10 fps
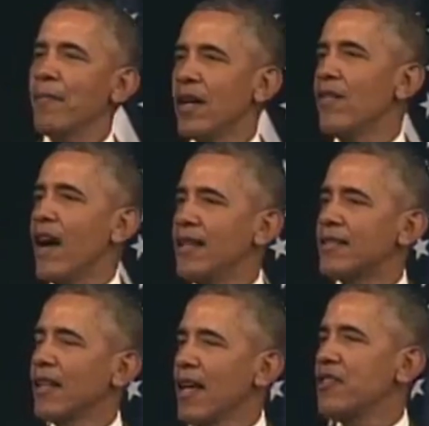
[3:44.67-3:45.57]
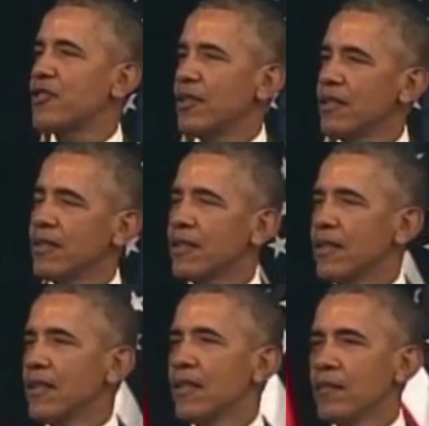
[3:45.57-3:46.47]
of isolation
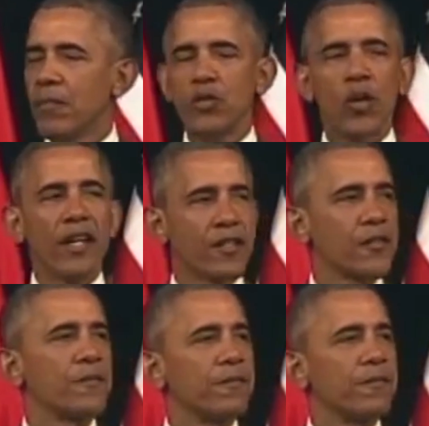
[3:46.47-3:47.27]
between us.